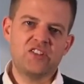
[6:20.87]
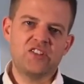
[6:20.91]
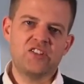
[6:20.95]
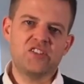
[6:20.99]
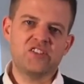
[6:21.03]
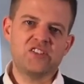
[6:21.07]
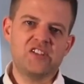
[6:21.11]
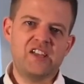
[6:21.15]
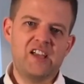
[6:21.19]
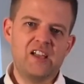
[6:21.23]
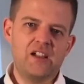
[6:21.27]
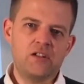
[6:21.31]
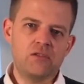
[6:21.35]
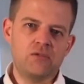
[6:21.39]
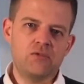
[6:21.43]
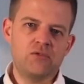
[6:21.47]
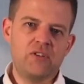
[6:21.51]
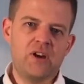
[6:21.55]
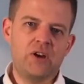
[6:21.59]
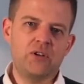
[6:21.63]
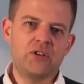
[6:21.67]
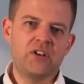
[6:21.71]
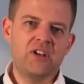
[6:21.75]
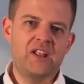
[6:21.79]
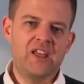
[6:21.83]
the scale
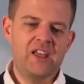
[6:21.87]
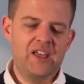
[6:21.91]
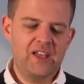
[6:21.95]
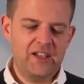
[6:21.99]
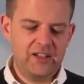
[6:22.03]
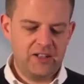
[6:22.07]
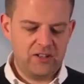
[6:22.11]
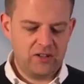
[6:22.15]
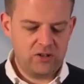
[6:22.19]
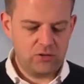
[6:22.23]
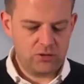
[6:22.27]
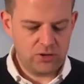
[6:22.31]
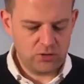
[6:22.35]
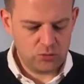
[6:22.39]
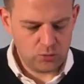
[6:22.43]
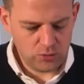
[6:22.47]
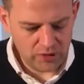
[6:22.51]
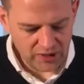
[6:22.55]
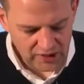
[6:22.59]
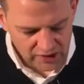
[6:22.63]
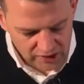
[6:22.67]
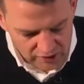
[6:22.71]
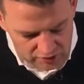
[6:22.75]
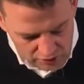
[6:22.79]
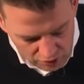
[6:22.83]
found an accurate weight